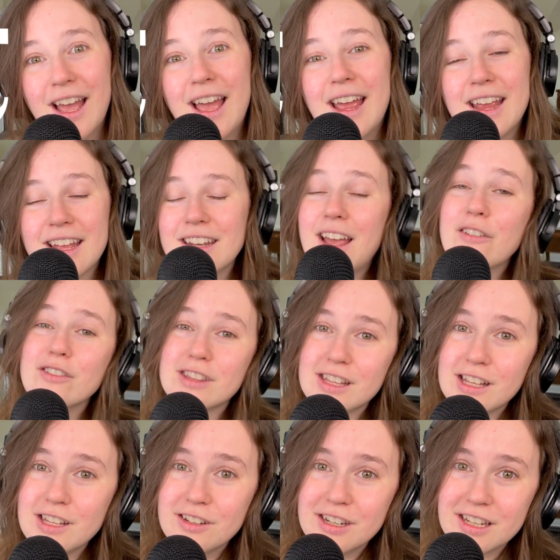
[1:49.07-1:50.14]
and everything
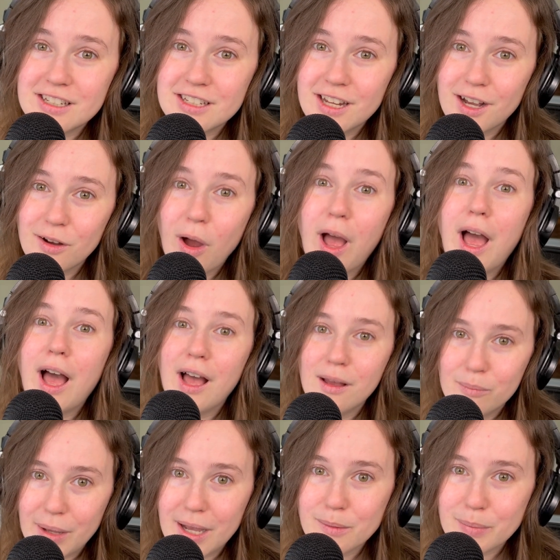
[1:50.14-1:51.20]
that you need to know
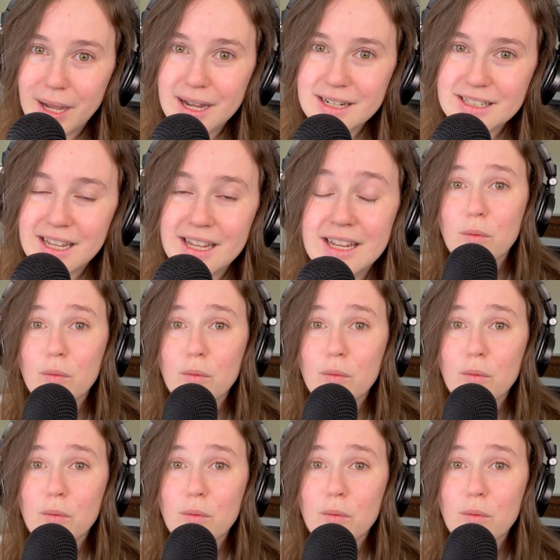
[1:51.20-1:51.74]
about Pi Day.